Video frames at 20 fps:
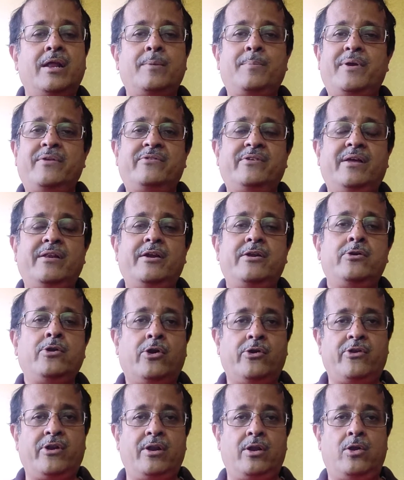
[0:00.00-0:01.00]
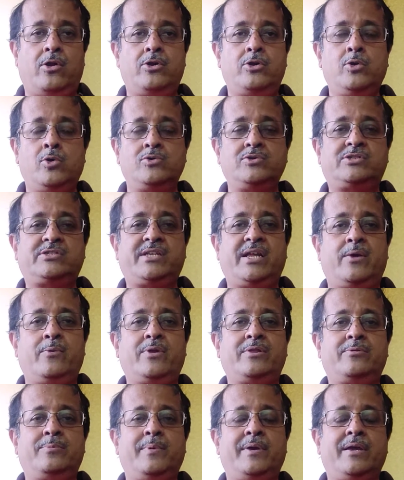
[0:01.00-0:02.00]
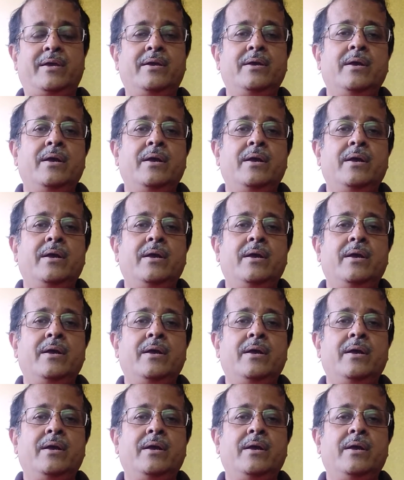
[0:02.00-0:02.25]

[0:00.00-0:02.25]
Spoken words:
like my son and daughter-in-law don't stay with me,